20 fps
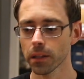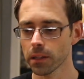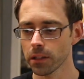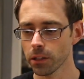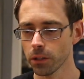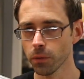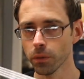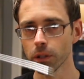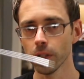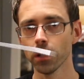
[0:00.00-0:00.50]

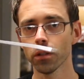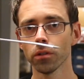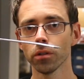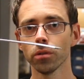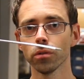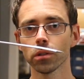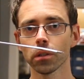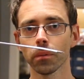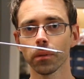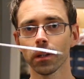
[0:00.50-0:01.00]
You would either
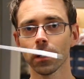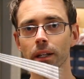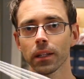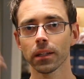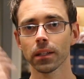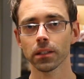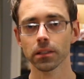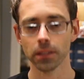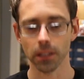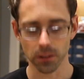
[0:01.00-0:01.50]
use something like
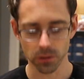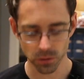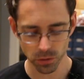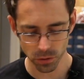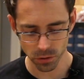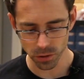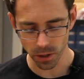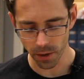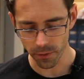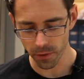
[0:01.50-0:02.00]
this, that
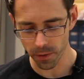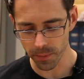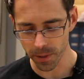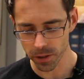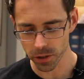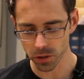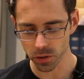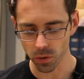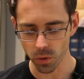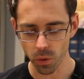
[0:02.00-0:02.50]
screwdriver I
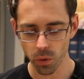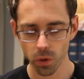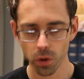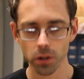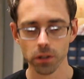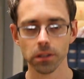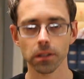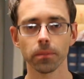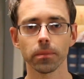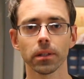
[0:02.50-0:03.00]
mentioned,
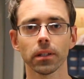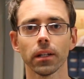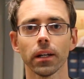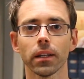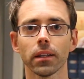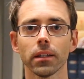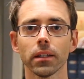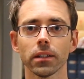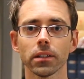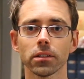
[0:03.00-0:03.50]
or something
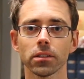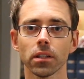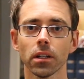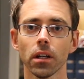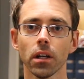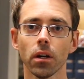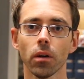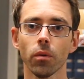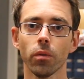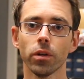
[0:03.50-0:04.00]
like this,
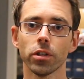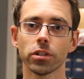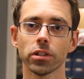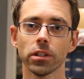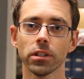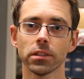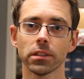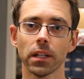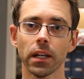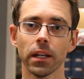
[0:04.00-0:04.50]
which
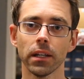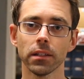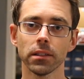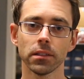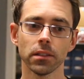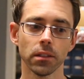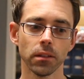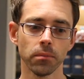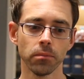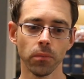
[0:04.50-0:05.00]
is a
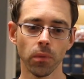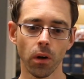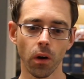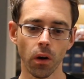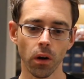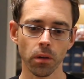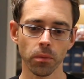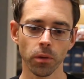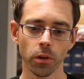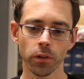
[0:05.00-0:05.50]

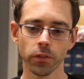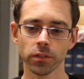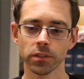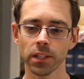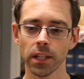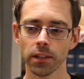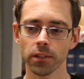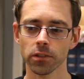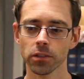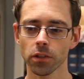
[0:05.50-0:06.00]
automotive
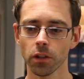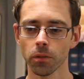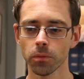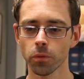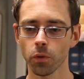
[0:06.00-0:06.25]
stethoscope.